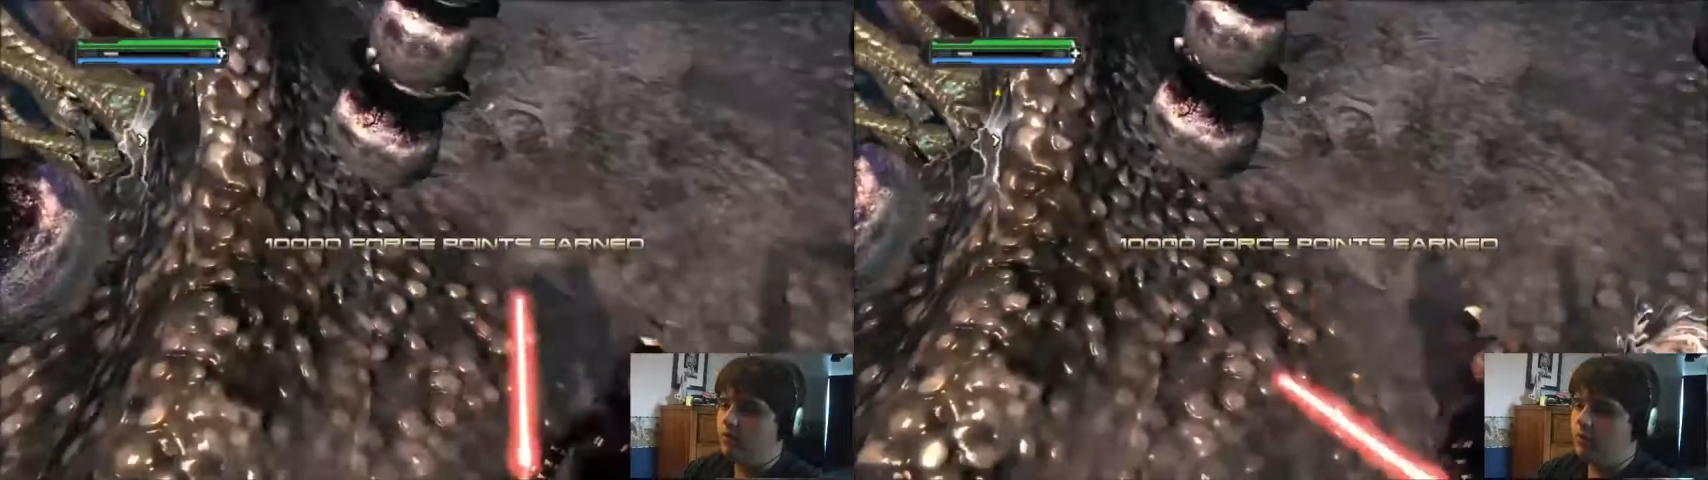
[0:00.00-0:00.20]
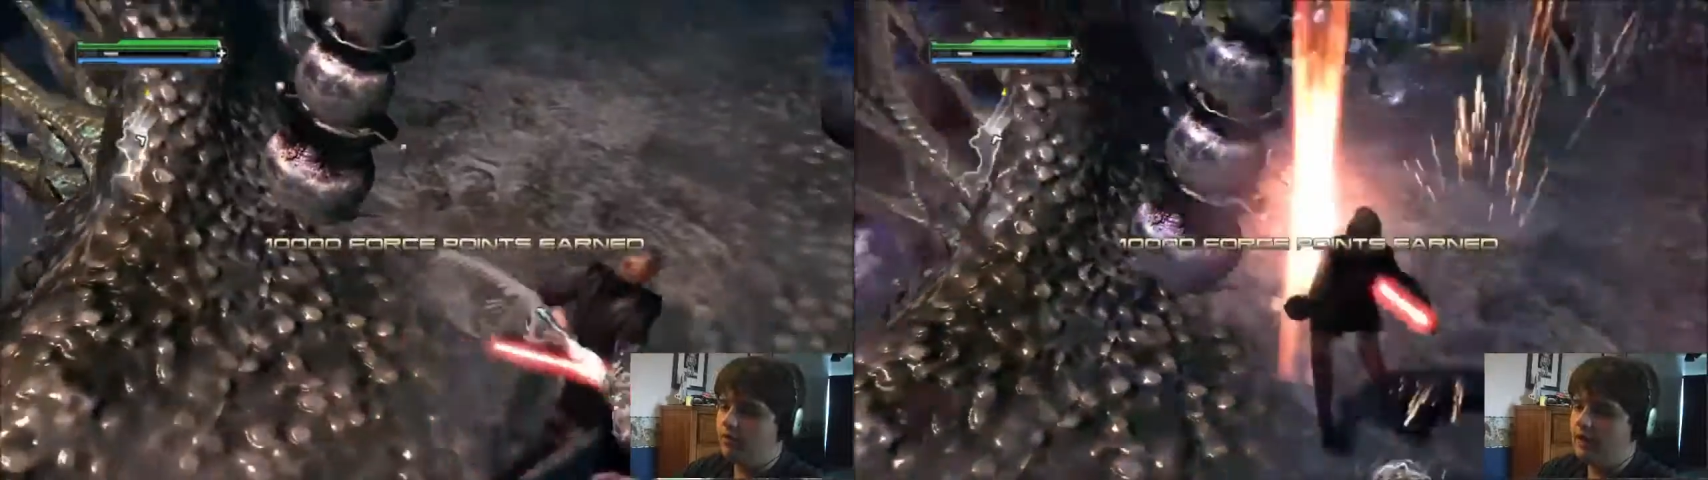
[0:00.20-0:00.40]

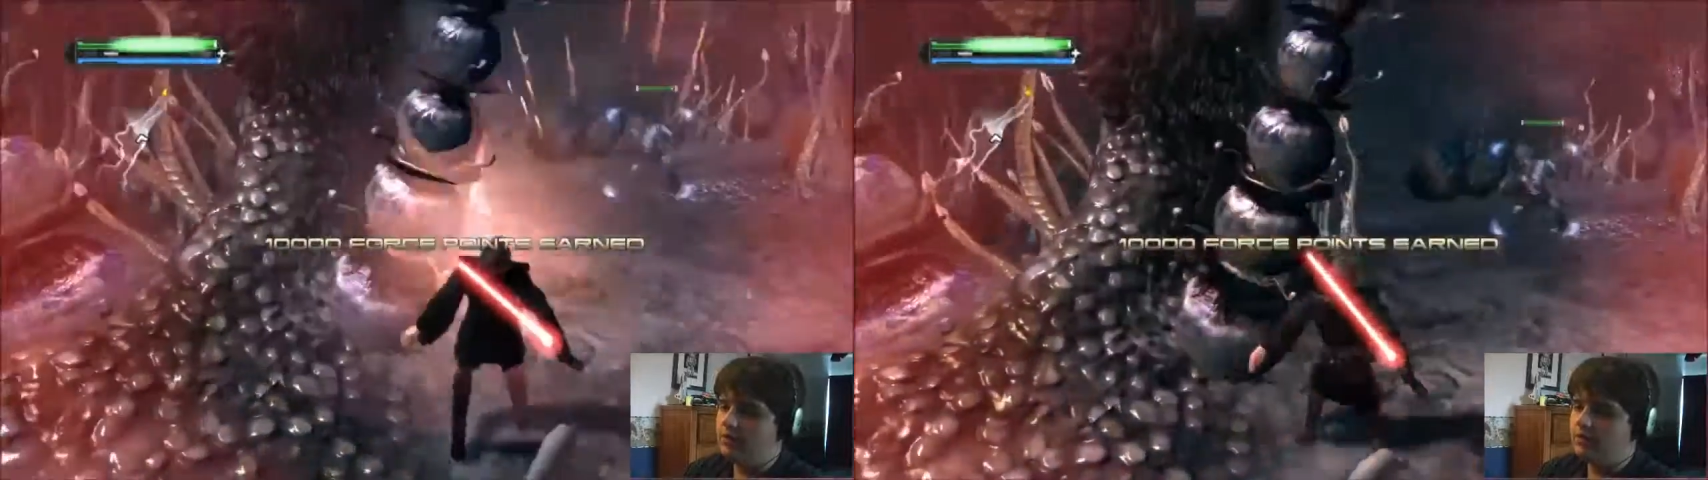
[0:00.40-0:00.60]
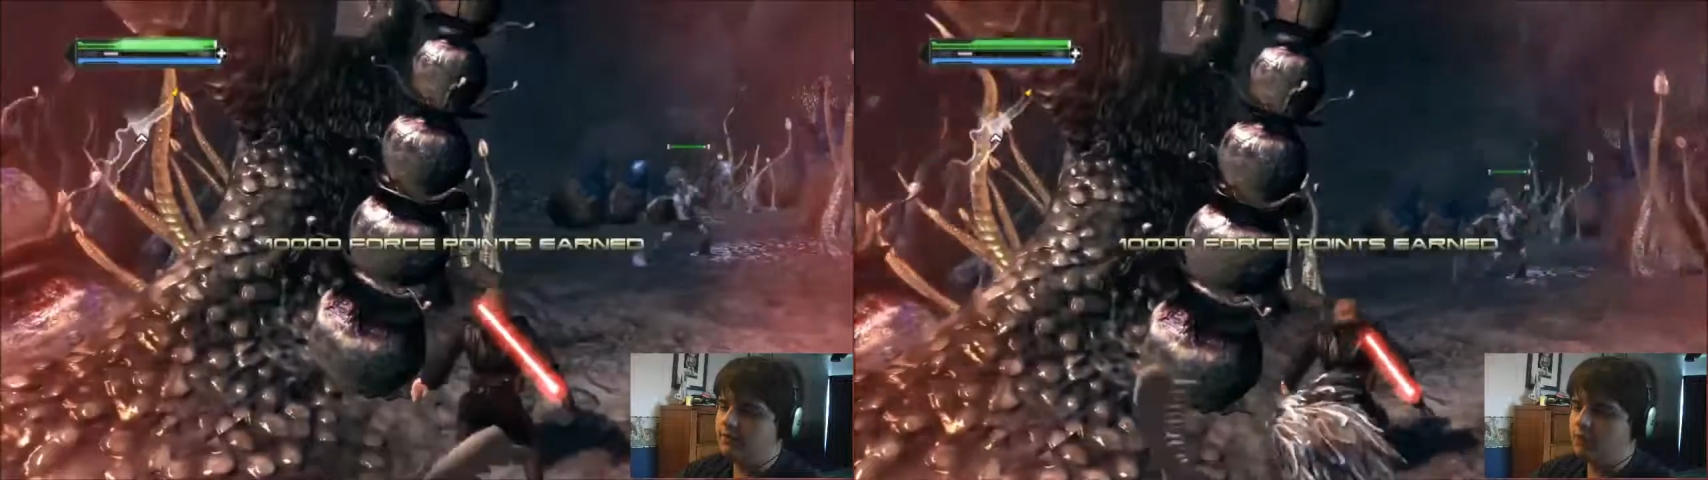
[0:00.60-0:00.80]

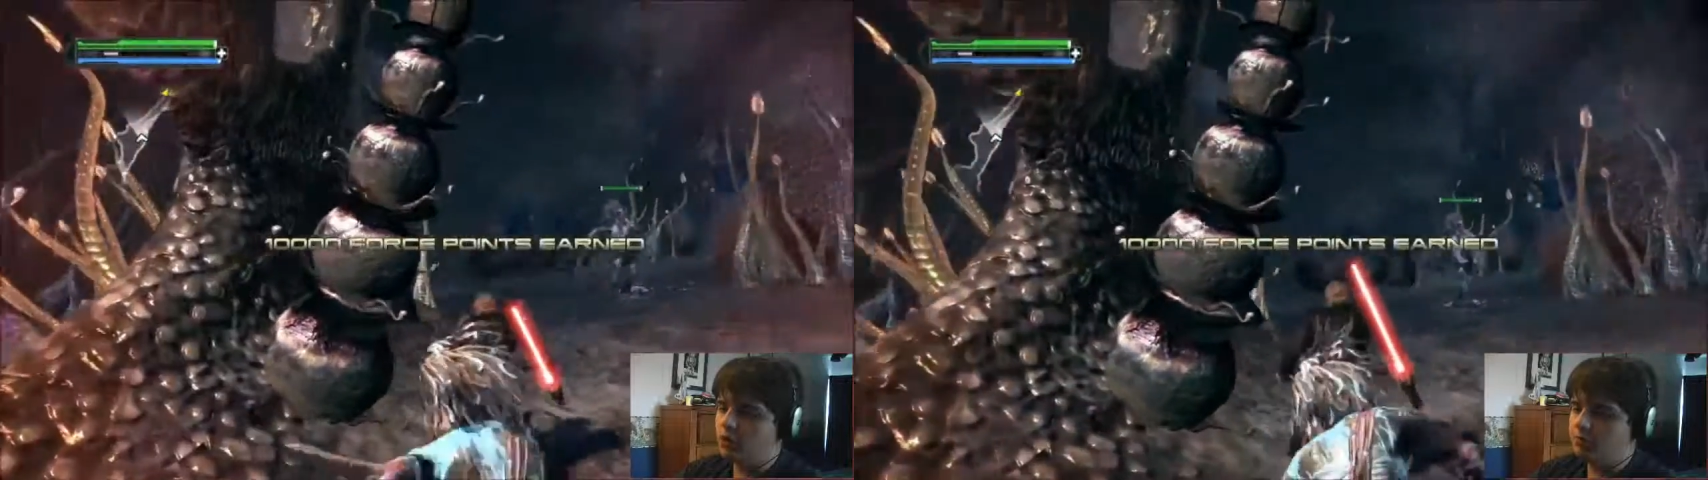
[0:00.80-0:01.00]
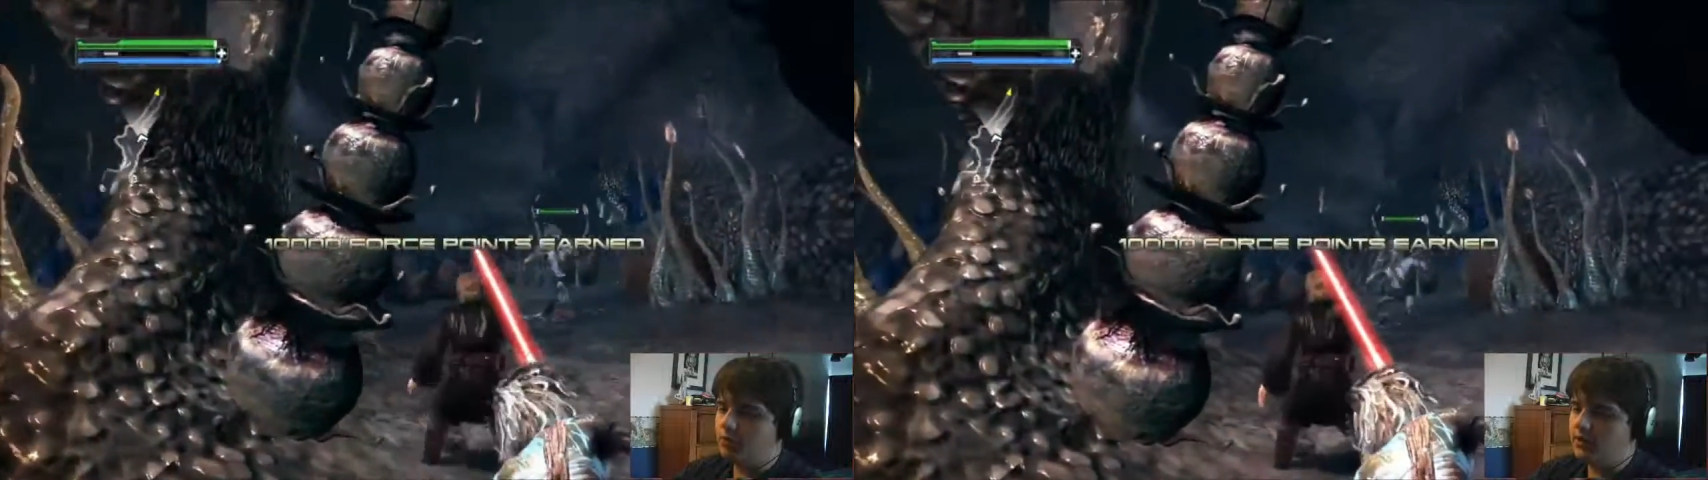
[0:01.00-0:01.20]
1,000
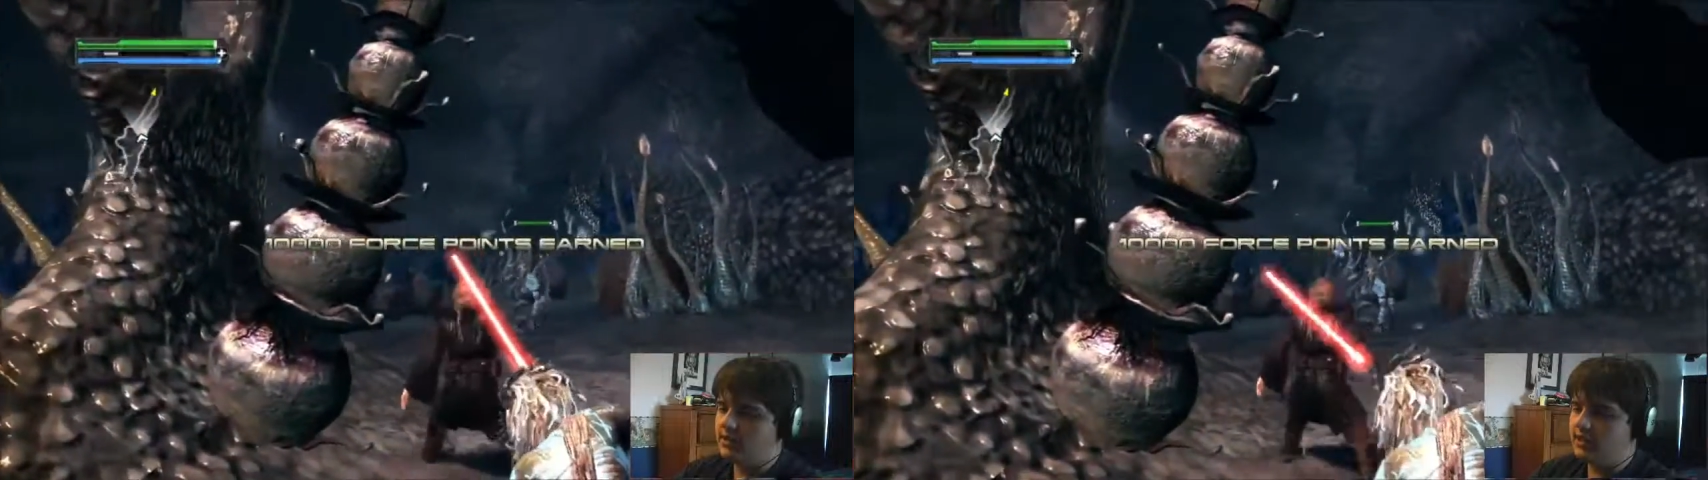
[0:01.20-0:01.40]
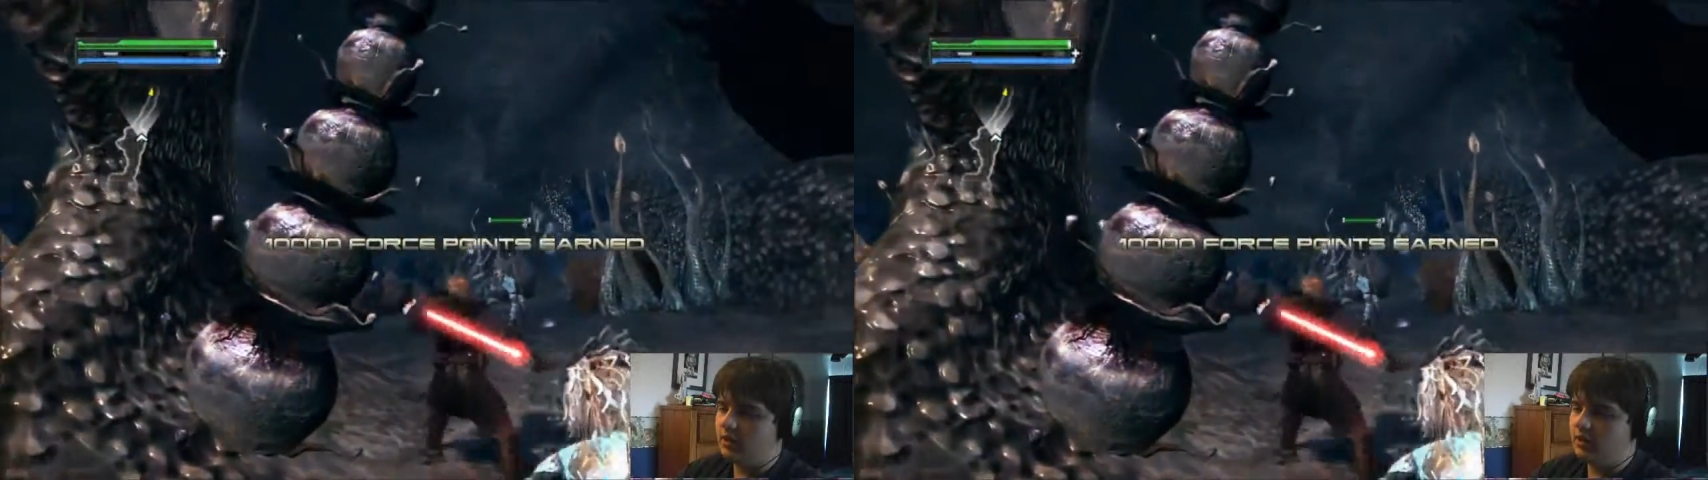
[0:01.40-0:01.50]
force points.